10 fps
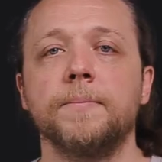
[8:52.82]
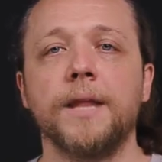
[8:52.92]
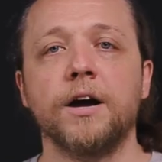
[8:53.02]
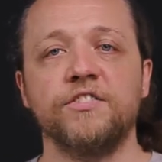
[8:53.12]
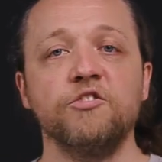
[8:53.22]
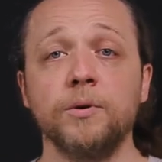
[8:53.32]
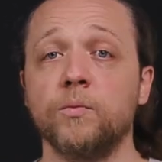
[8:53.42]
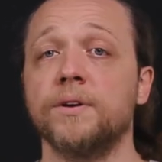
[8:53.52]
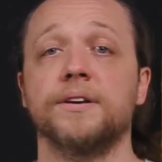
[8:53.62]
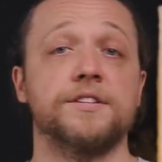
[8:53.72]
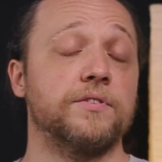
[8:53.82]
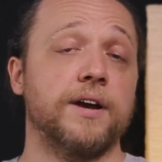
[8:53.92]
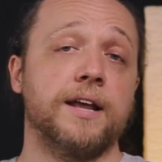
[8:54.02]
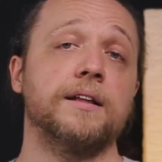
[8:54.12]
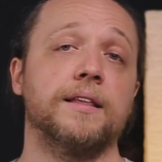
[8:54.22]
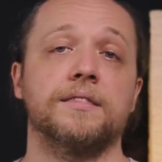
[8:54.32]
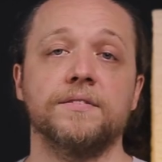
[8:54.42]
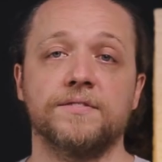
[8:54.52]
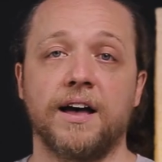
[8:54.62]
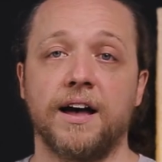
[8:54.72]
Now, if you've been with us for any length
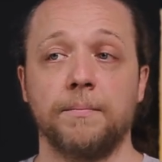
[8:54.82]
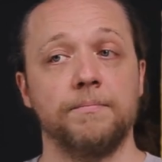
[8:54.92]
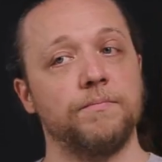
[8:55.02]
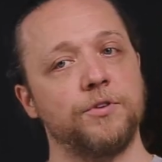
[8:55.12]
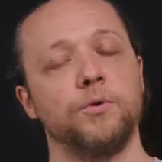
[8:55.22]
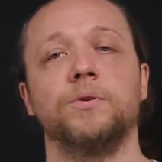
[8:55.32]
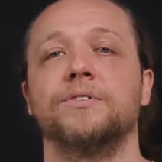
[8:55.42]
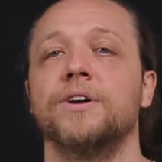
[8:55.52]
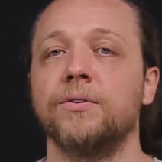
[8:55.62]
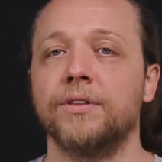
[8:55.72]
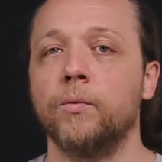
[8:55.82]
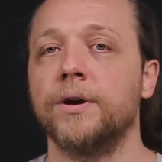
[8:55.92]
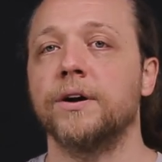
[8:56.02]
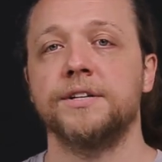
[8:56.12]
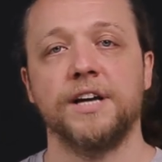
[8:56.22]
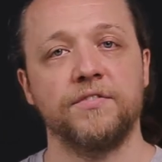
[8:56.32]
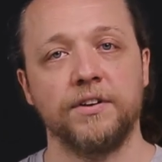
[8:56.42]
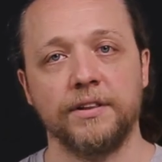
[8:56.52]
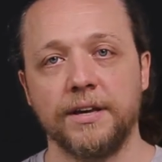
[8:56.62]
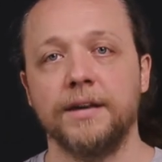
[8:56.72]
of time, you will know that we are
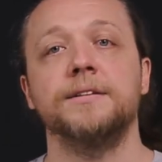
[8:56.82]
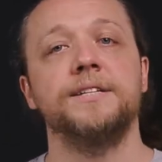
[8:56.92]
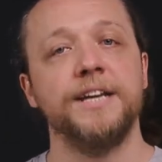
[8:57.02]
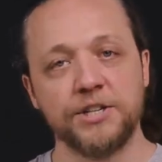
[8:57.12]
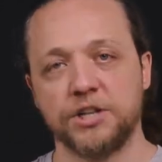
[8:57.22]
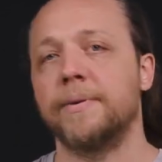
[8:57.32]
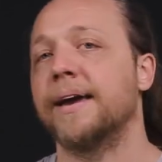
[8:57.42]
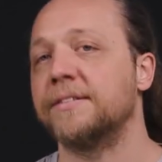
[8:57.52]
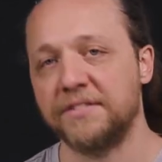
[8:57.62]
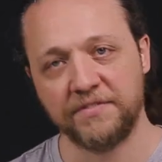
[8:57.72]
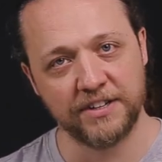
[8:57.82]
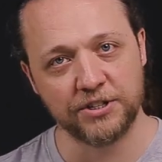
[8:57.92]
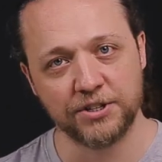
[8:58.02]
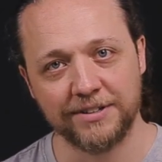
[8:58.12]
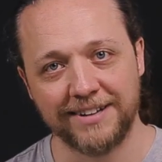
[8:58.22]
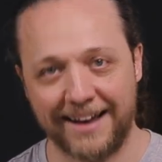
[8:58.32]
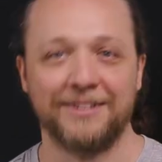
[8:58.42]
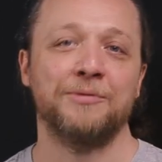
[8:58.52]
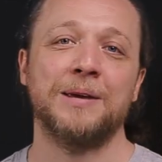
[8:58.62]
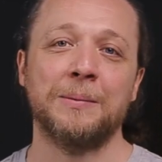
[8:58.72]
definitely teach a man to fish
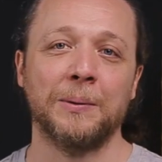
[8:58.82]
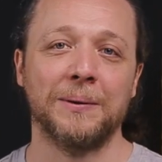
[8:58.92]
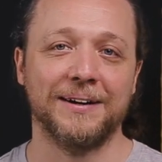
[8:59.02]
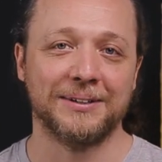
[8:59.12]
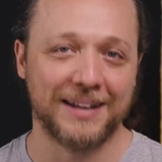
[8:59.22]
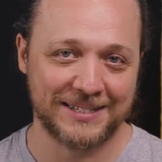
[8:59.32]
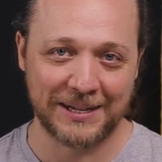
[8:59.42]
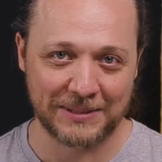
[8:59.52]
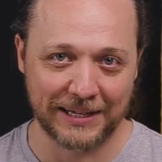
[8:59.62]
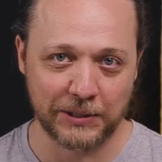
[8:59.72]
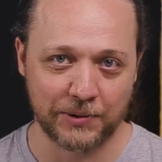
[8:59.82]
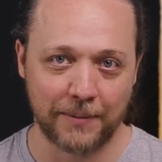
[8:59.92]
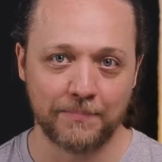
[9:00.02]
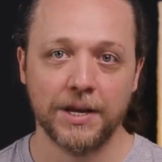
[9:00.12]
kind of people here at Sounds Like a Drum.